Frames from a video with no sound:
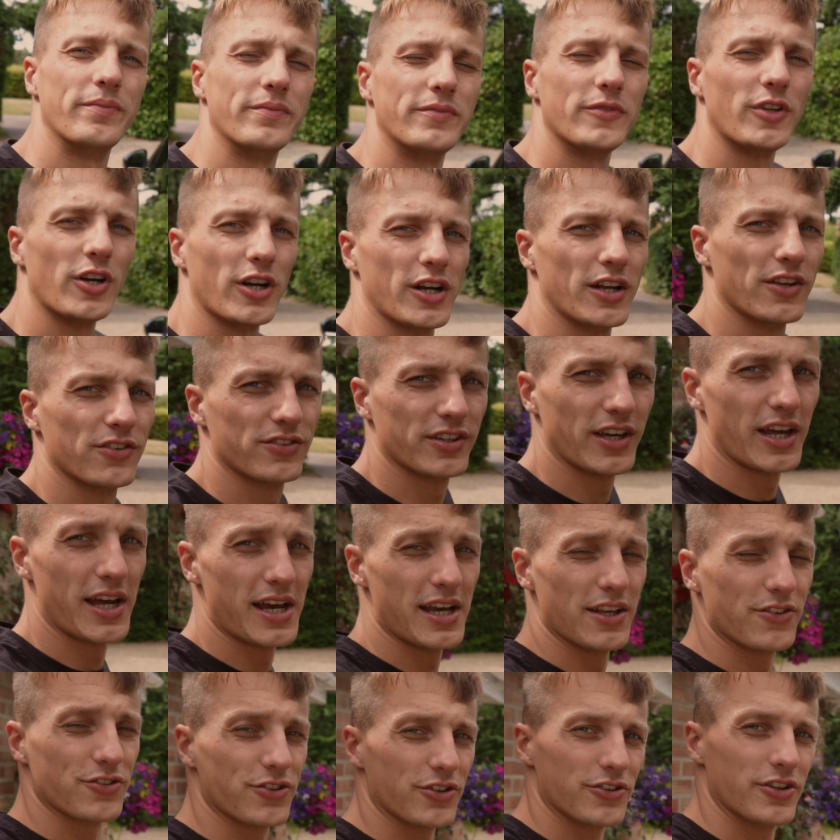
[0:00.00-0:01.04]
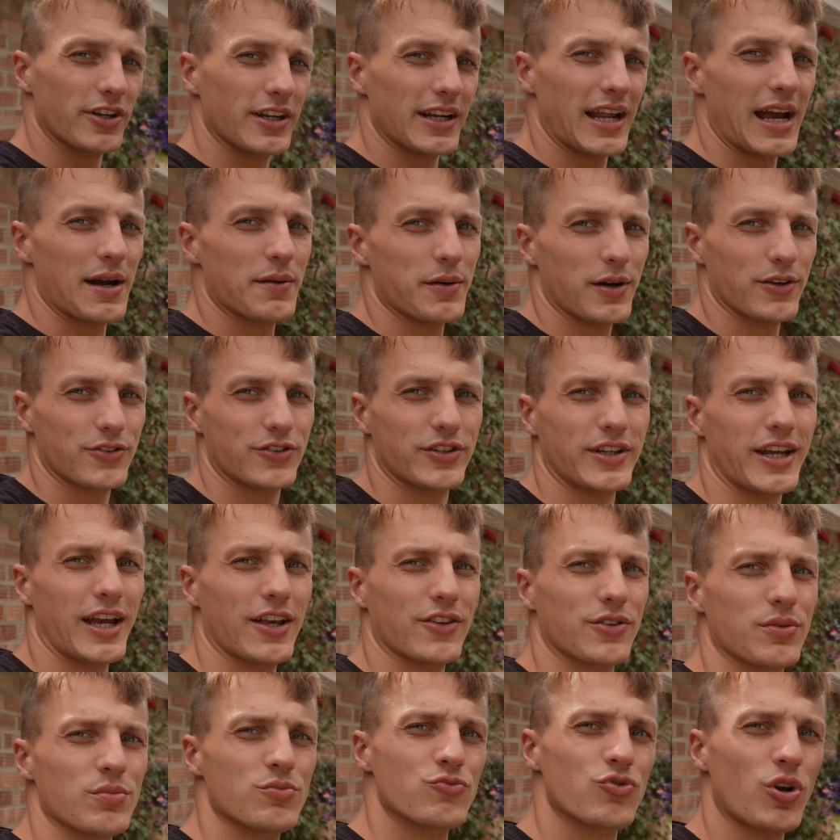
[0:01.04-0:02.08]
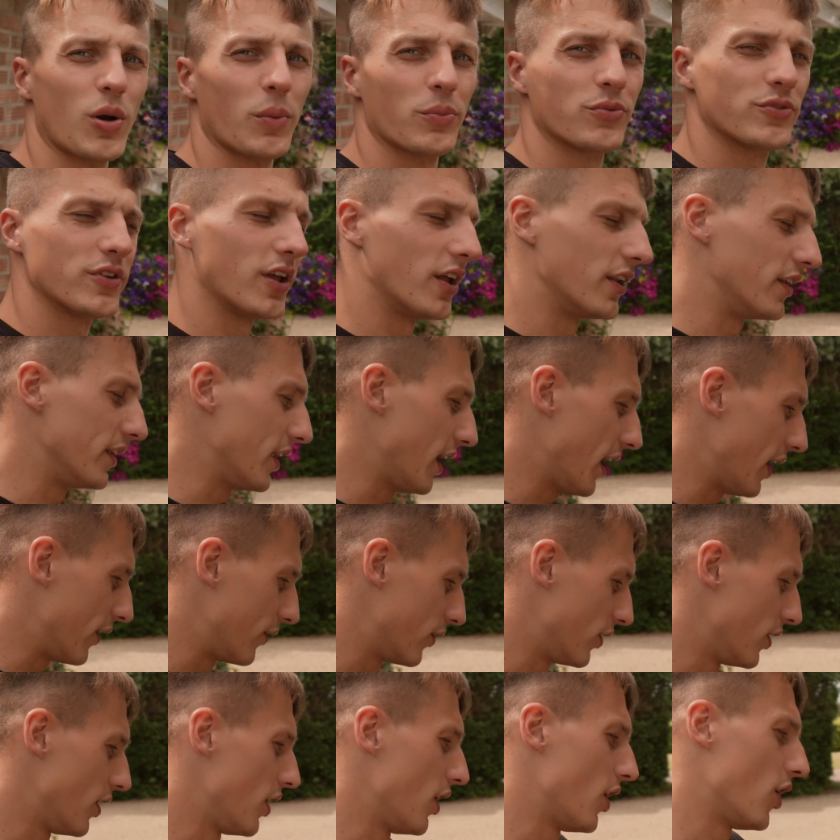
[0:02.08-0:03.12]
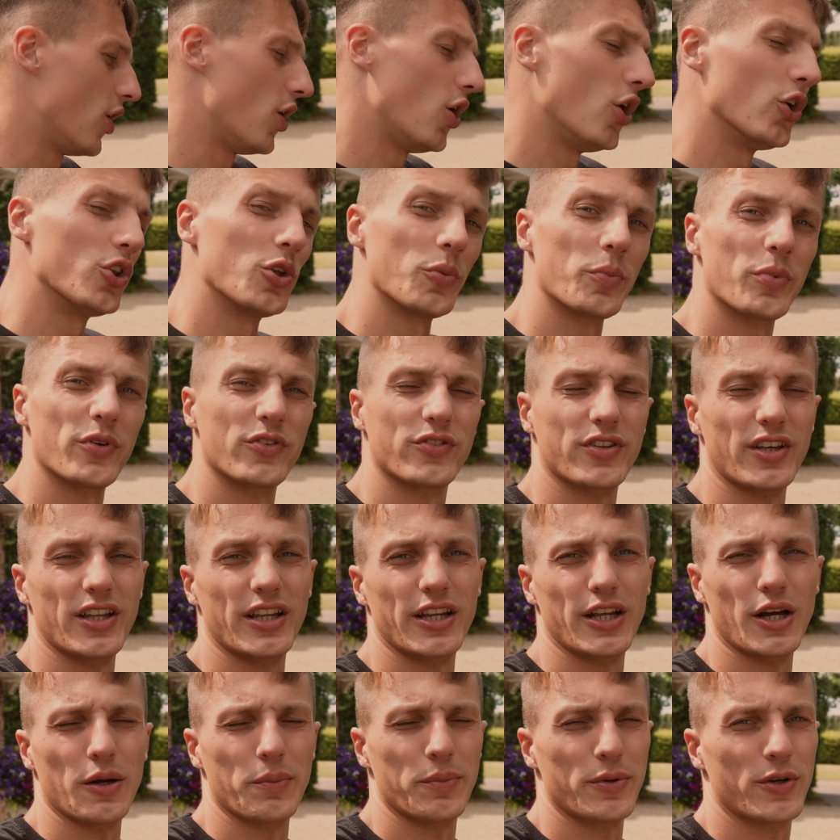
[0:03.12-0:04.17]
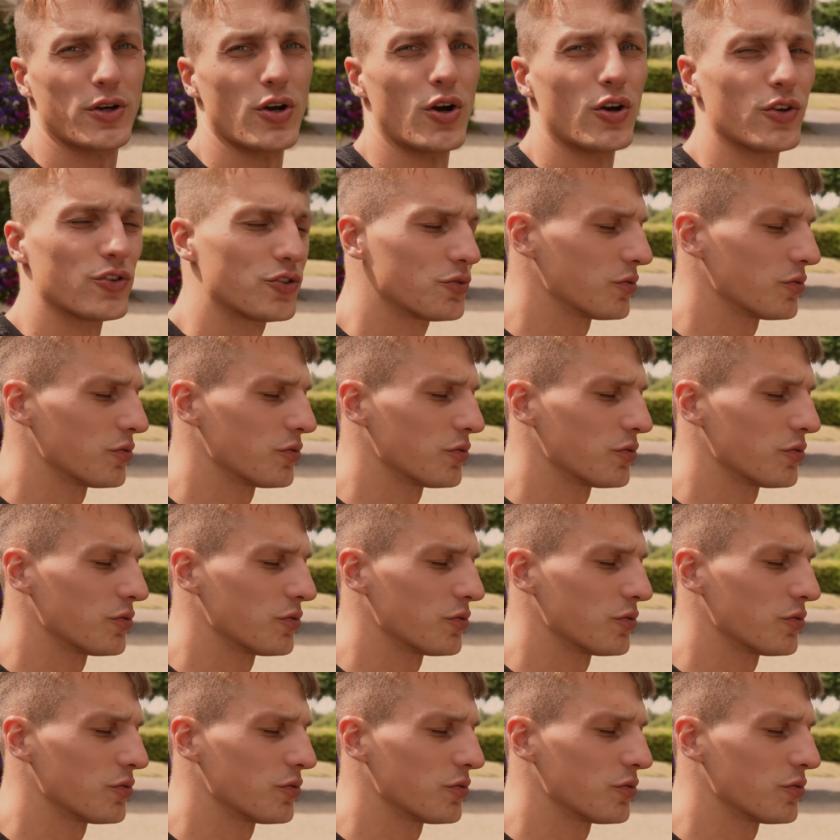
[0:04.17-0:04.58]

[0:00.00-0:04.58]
Like I say, it's going to allow us to get some jobs done now on the Brasilia, because